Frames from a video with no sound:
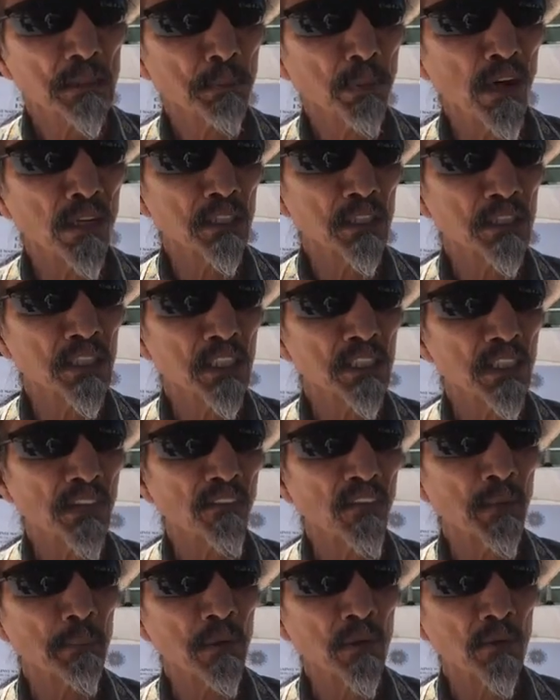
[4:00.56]
policies
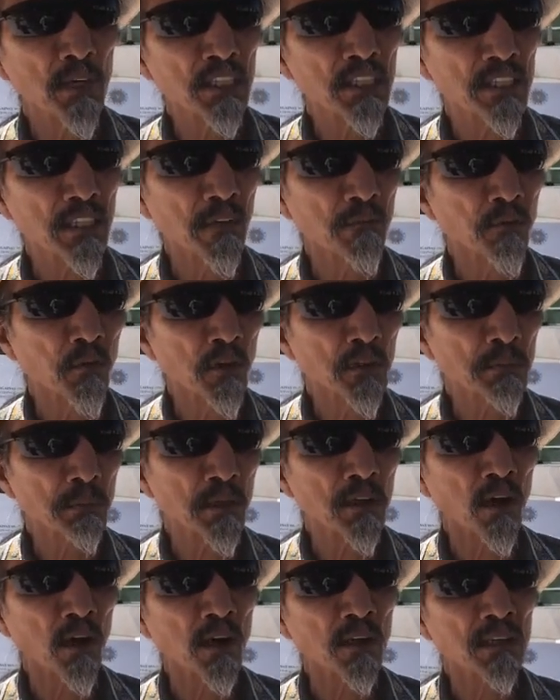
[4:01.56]
of immigration
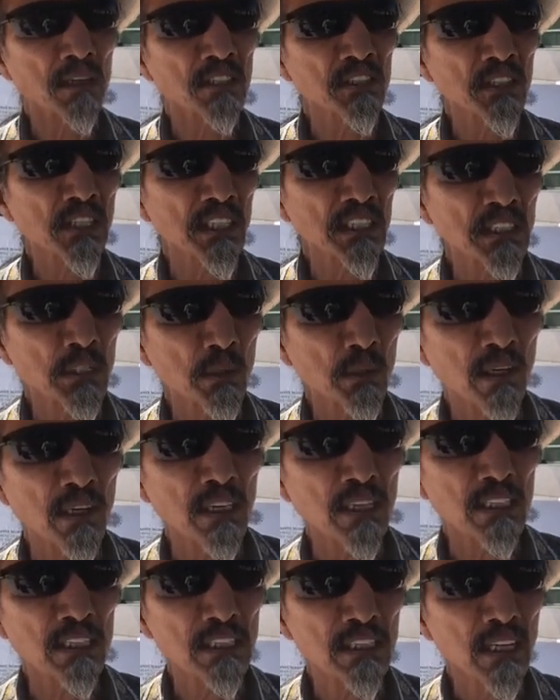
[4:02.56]
enforcement are
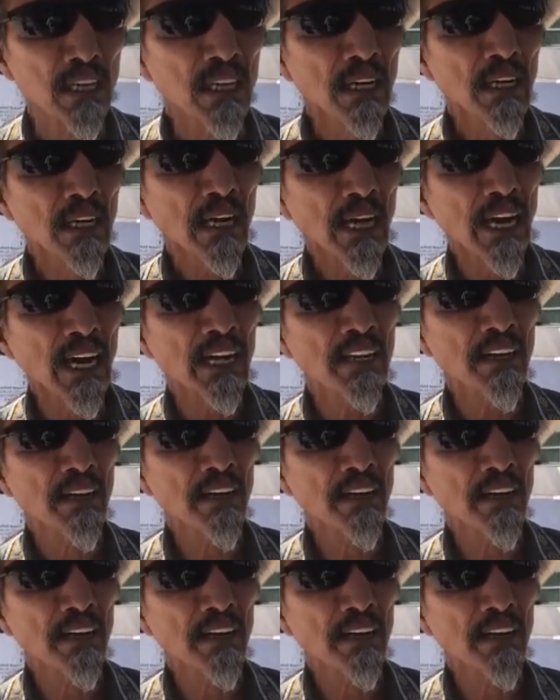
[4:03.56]
conceptualized and